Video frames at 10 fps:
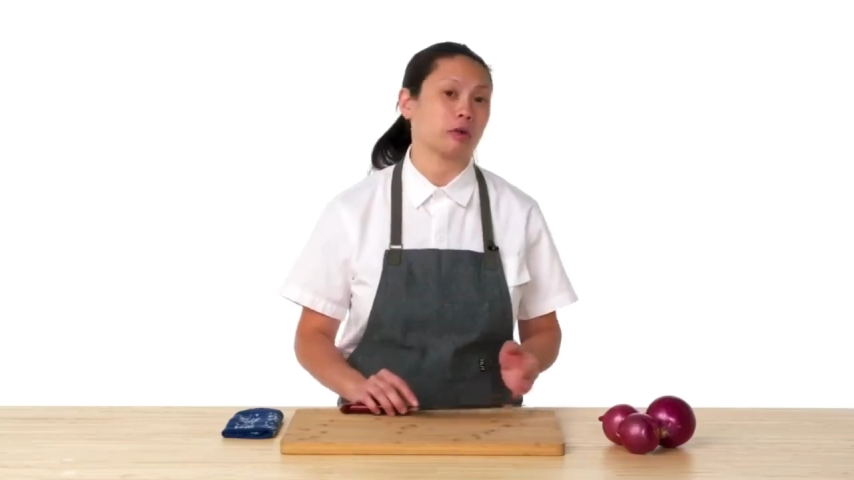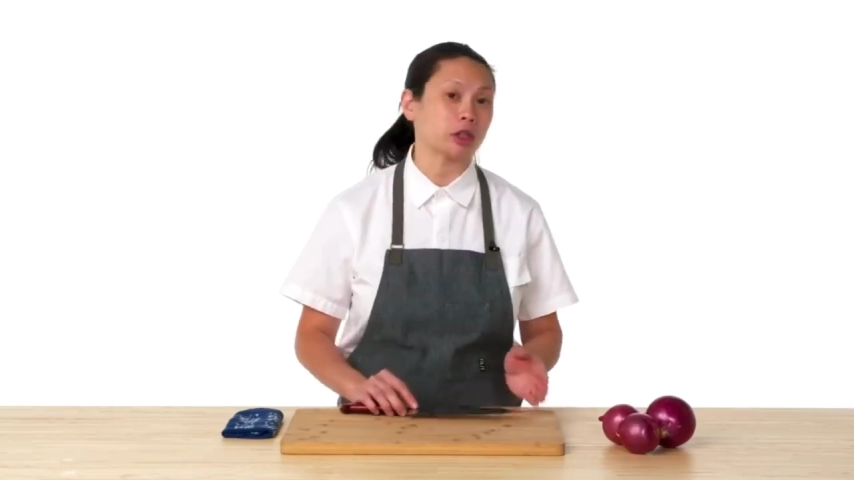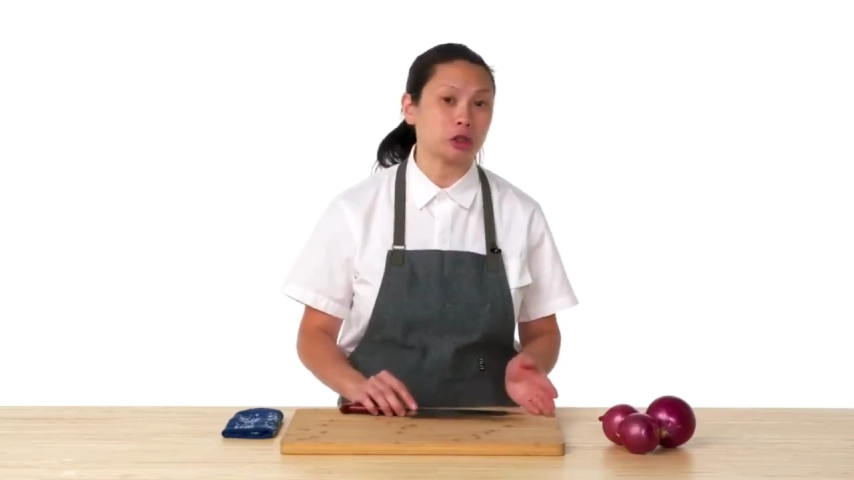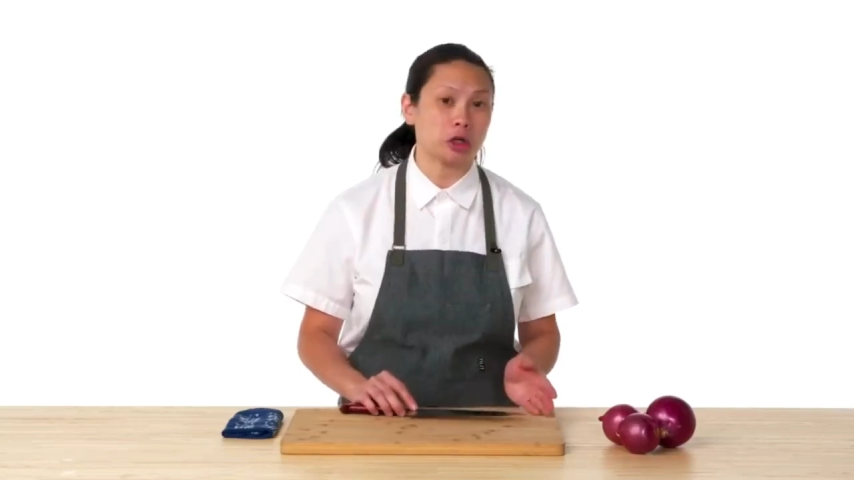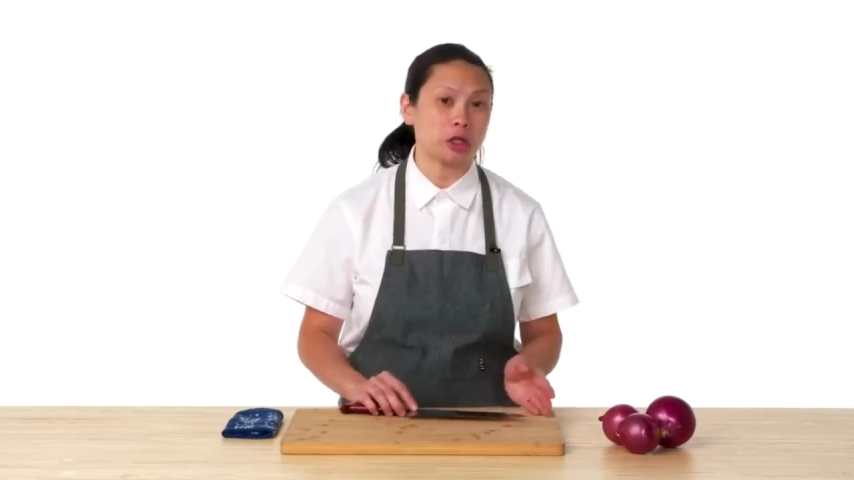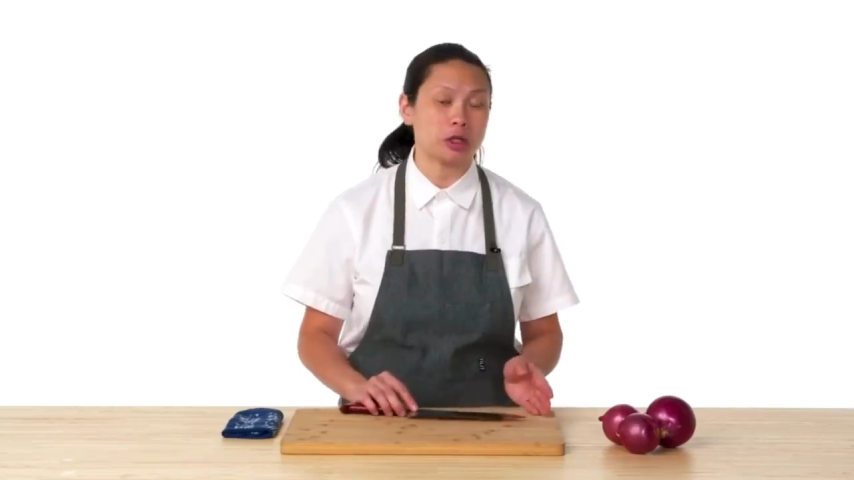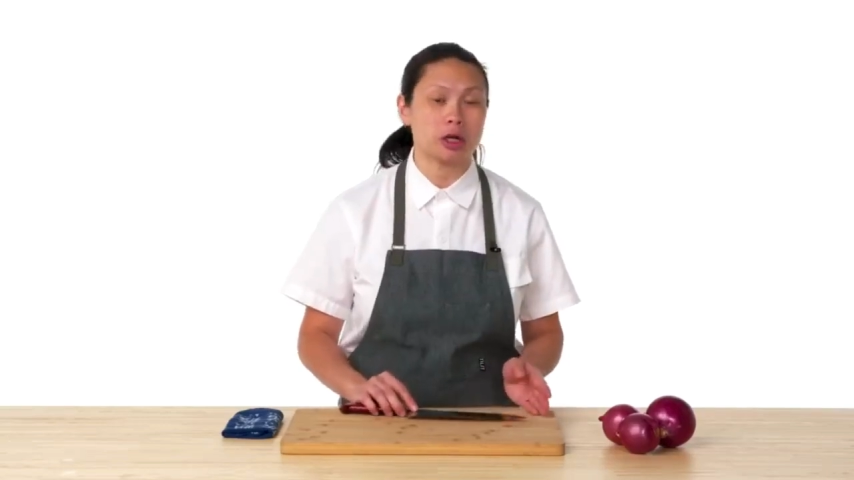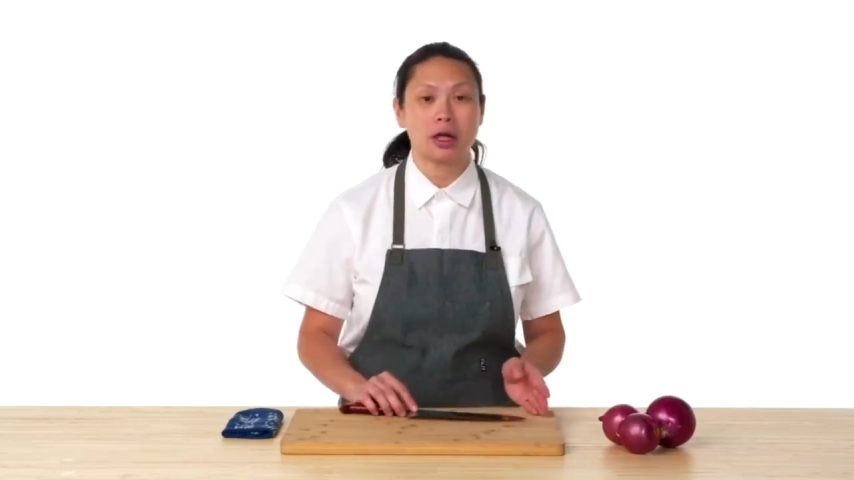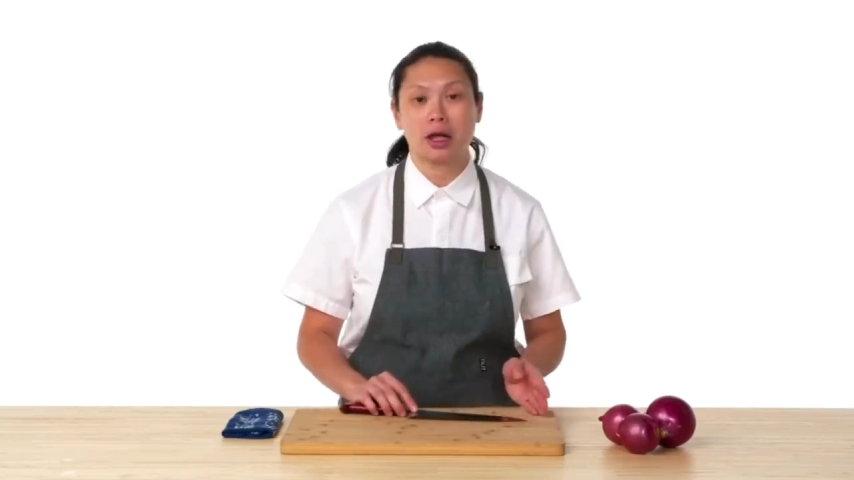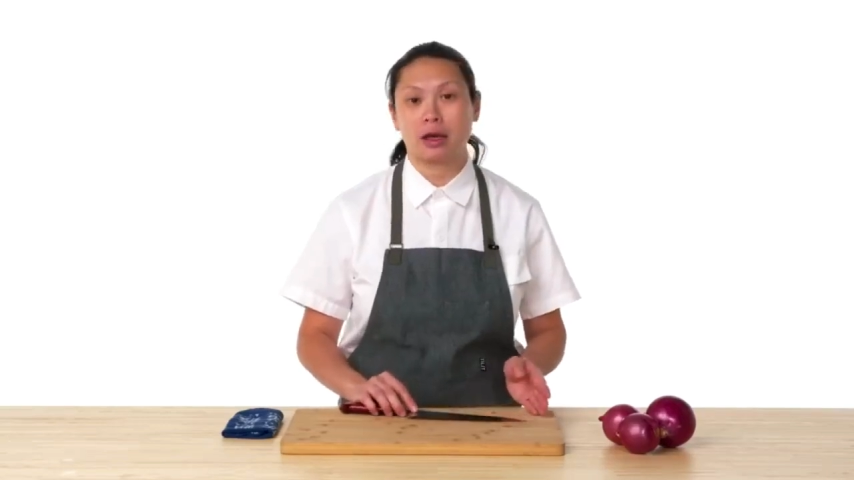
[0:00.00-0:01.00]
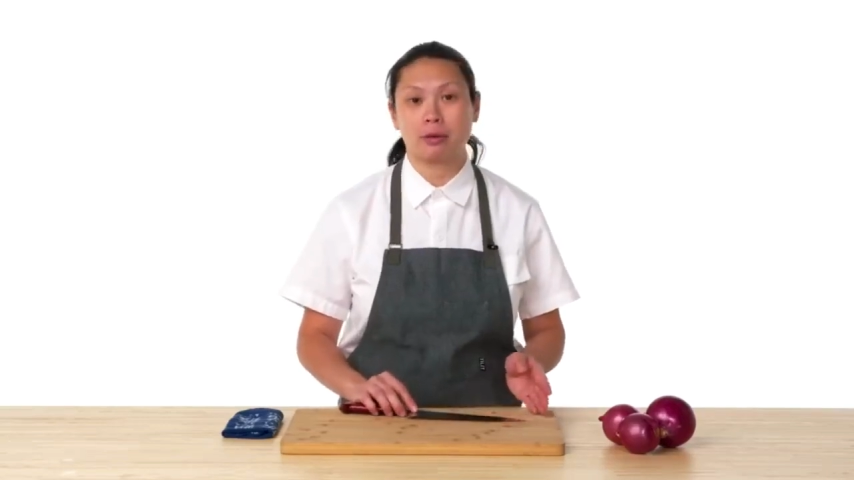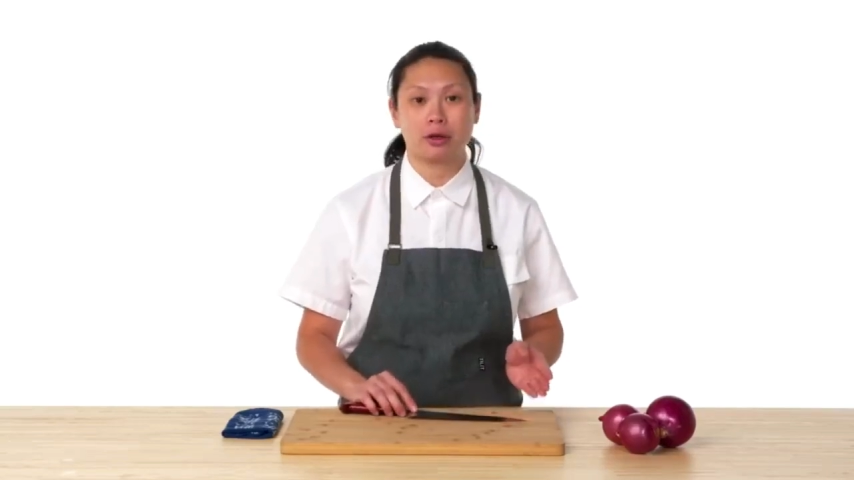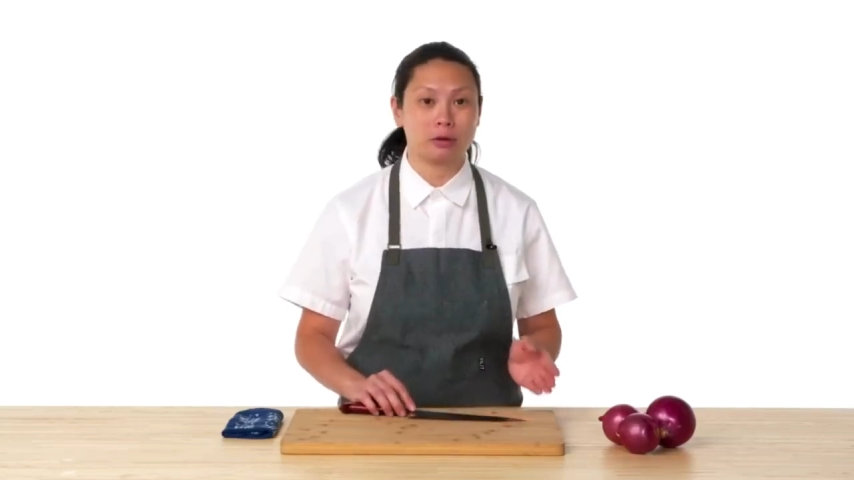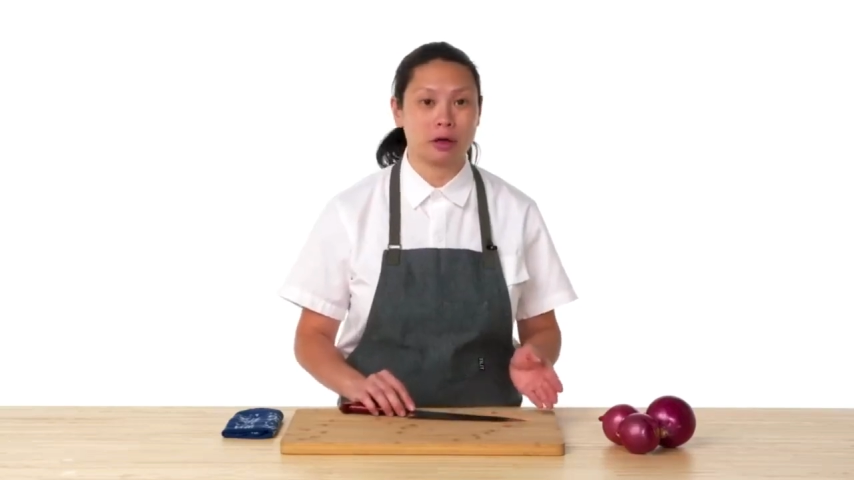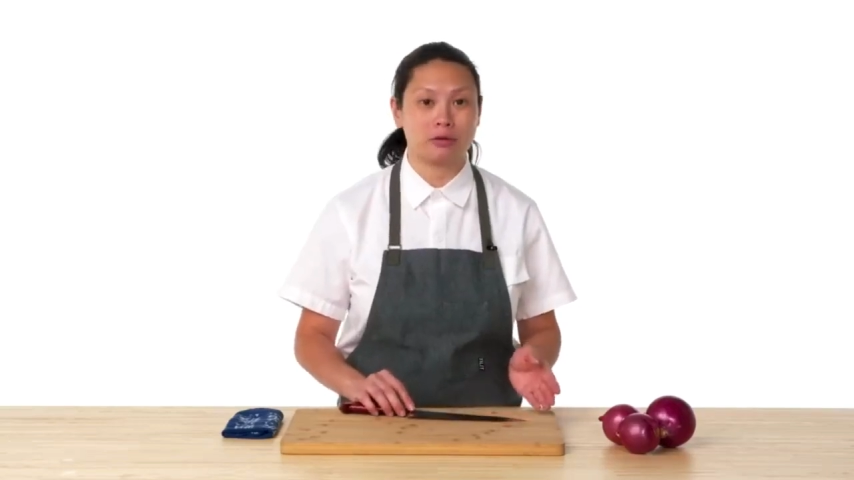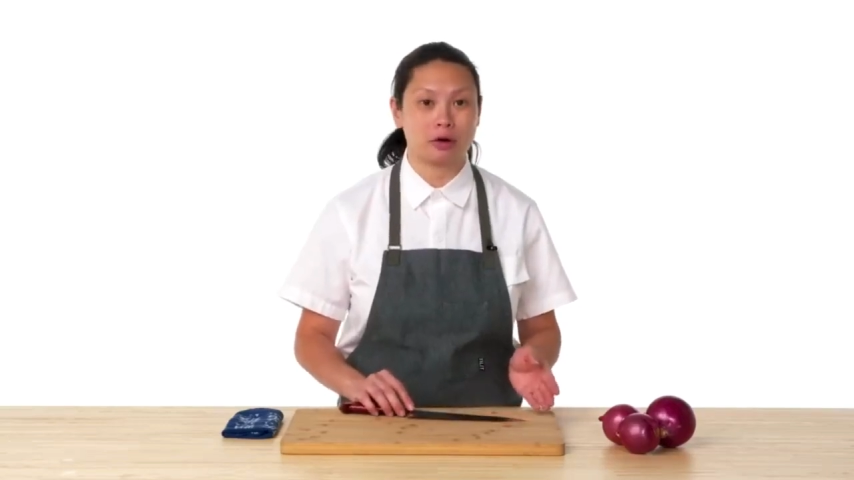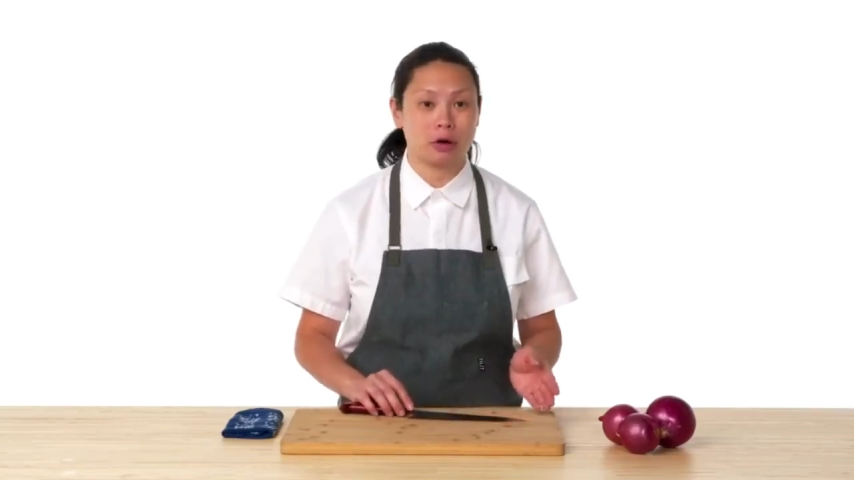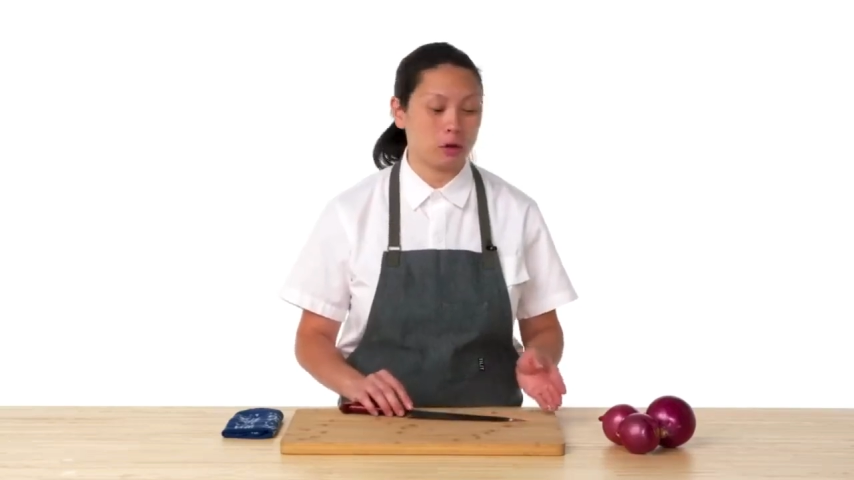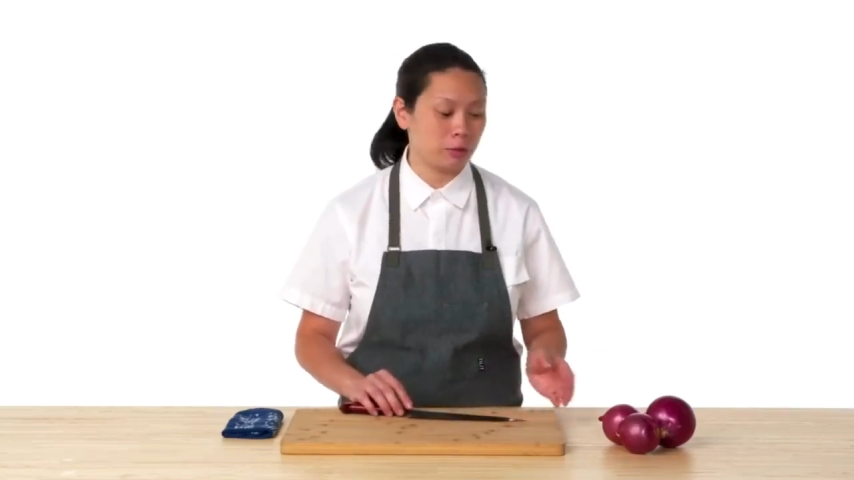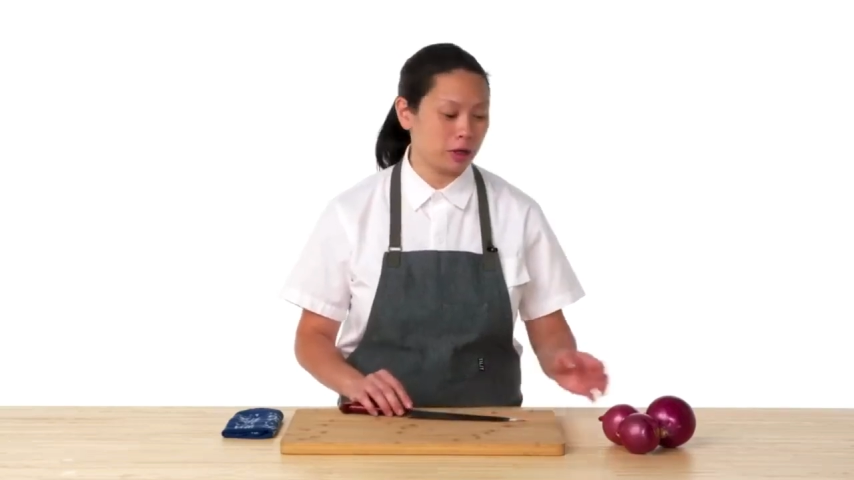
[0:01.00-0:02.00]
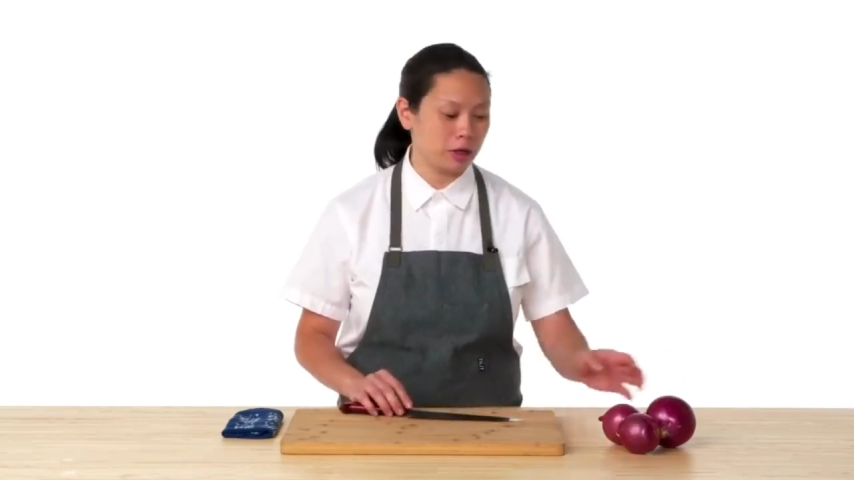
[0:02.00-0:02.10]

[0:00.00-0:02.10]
restaurant and we do a lot of at home